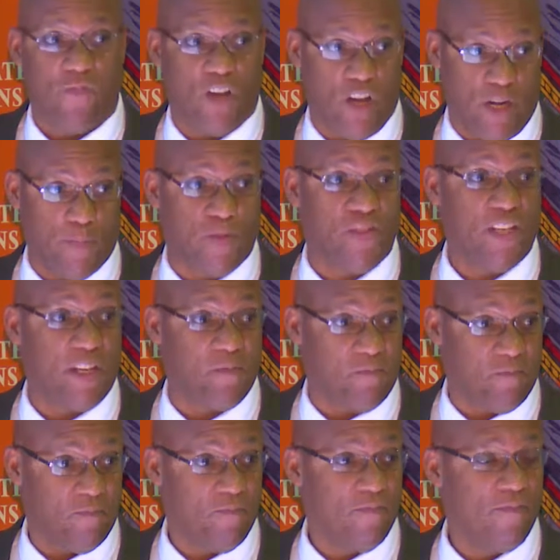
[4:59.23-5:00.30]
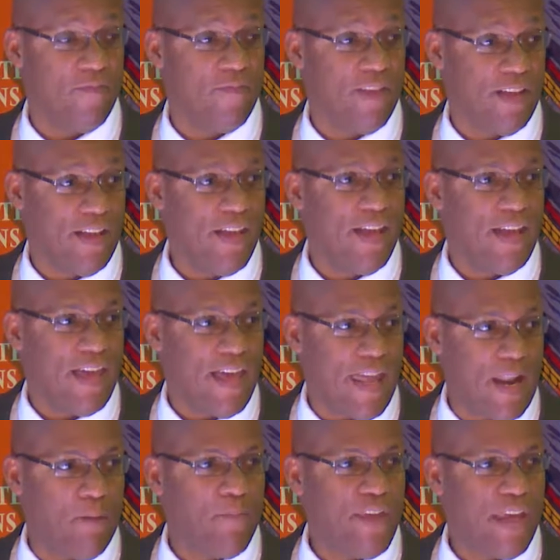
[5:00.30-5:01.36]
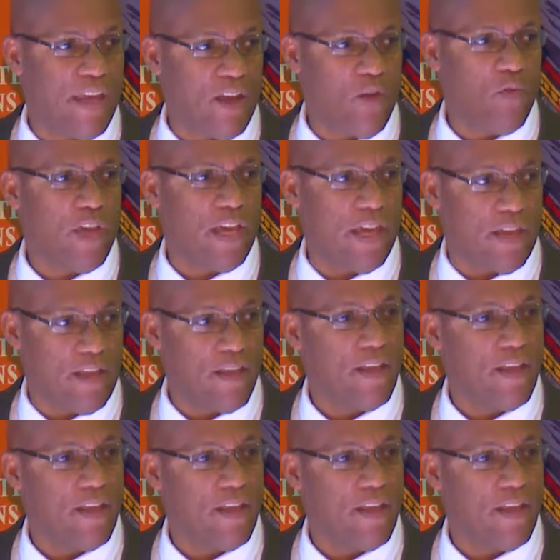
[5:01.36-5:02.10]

100%. And And I'm thinking, okay,